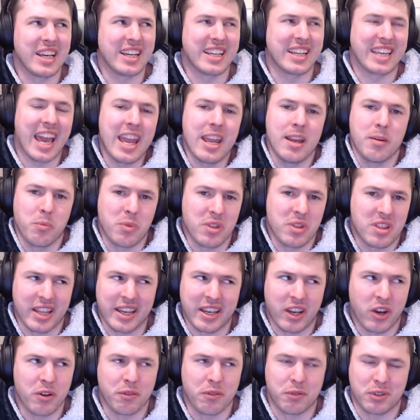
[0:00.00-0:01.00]
a game with
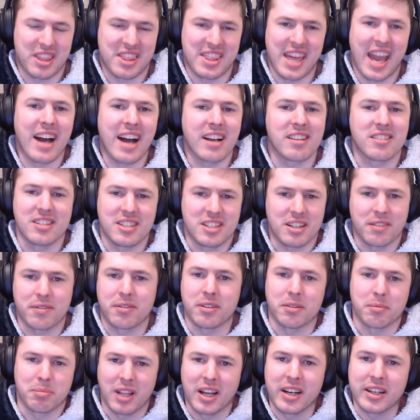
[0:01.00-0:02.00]
like over 1,000
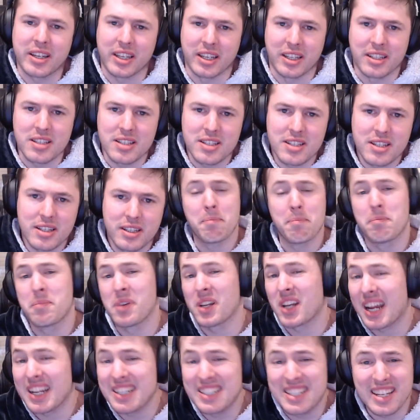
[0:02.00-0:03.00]
different plugins,
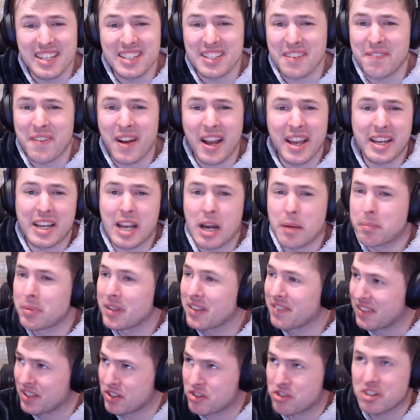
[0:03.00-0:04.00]
but identify a couple
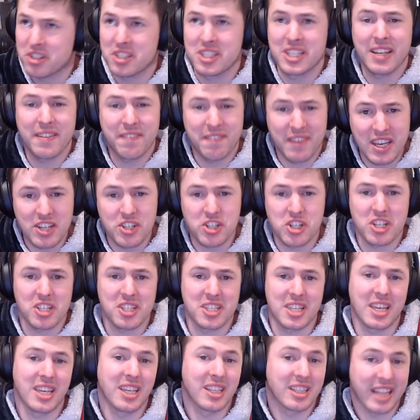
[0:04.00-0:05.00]
of interesting
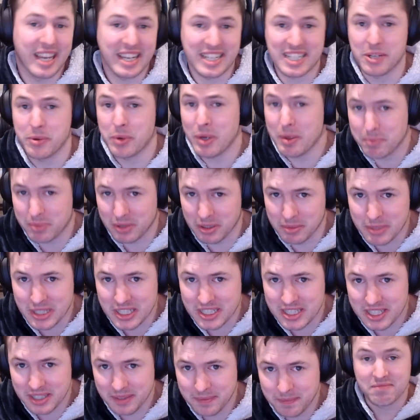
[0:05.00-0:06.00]
features that you'd like to
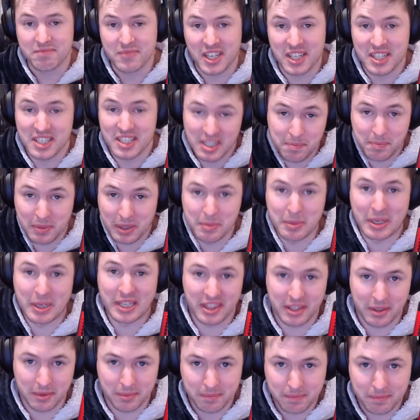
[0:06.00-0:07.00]
implement and
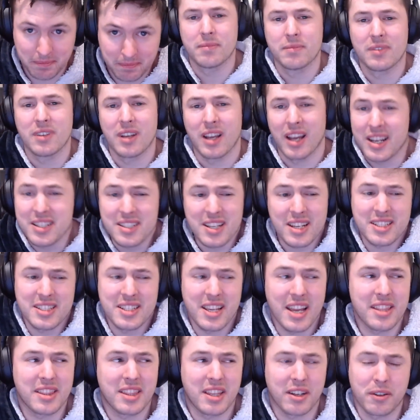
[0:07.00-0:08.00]
implement them. As I
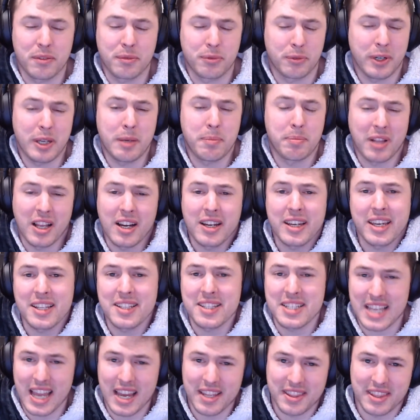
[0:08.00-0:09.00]
said, there are free
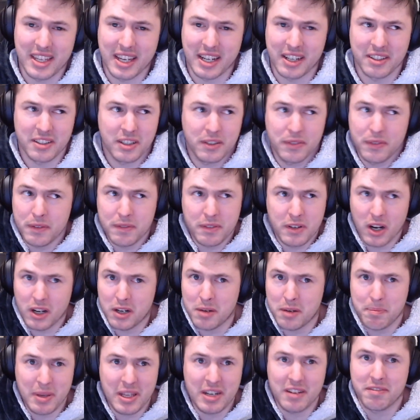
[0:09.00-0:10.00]
plugins out there, and if you've
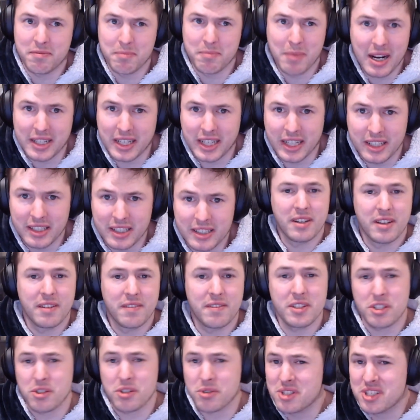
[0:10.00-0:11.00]
got a bit of money,
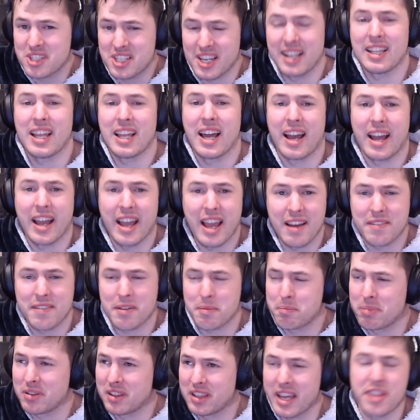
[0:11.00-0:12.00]
Visistella have
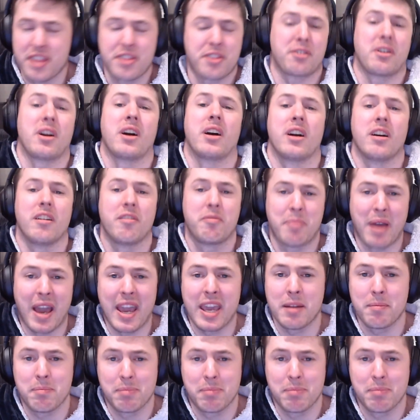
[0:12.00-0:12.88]
a plethora of paid